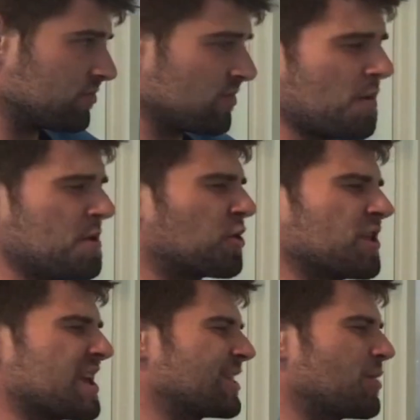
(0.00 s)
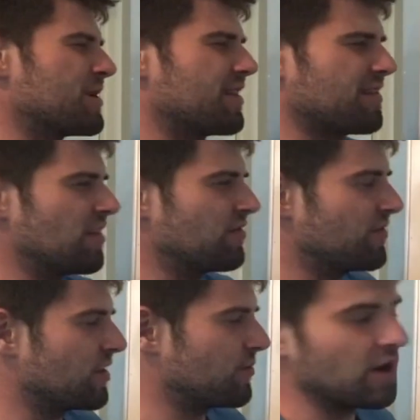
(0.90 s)
you could eat a little bit in the
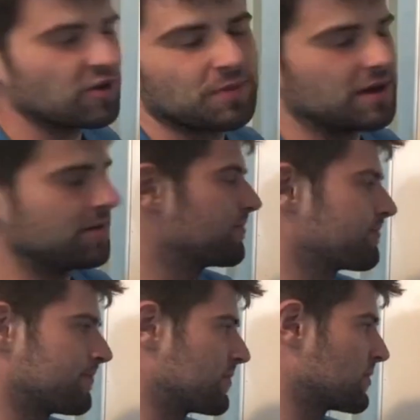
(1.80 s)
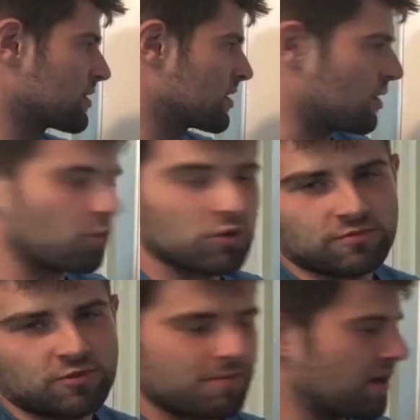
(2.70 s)
10-15 range, but it wouldn't
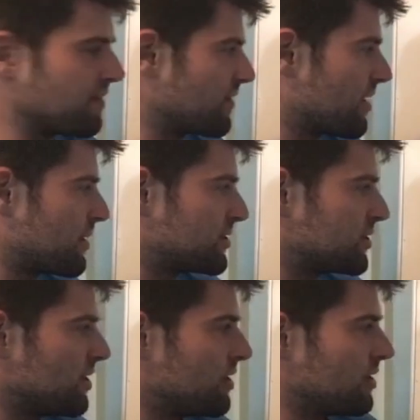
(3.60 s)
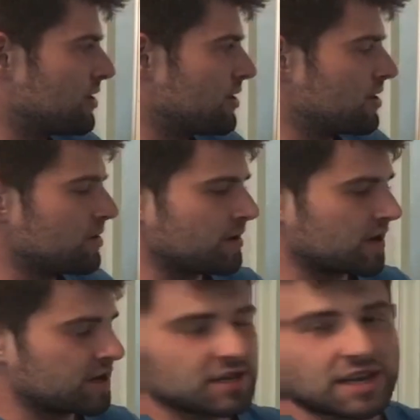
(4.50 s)
really benefit you that much.
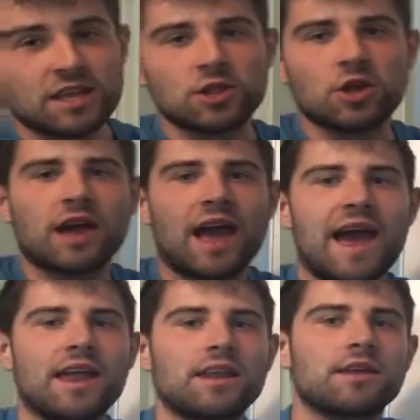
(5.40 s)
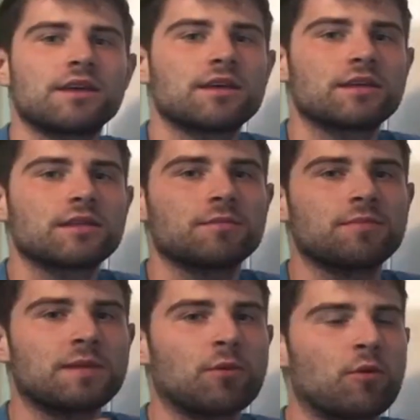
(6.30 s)
Because, again, look at the
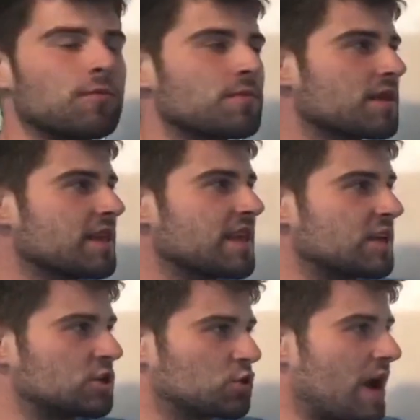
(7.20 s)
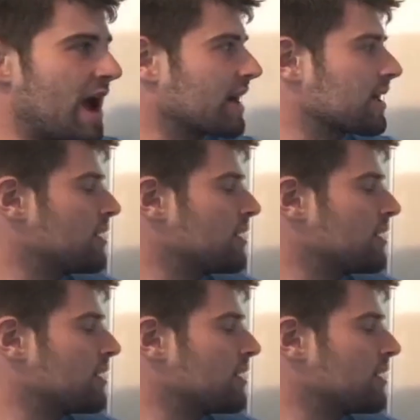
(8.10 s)
people in track.